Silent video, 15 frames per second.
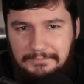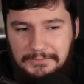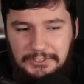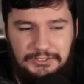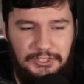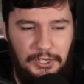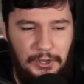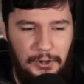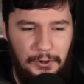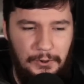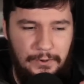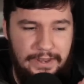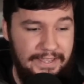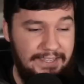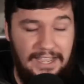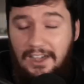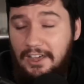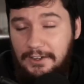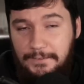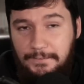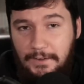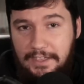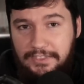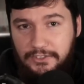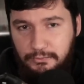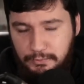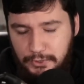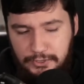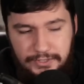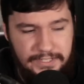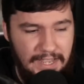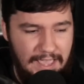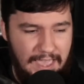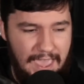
So, it can't find the root,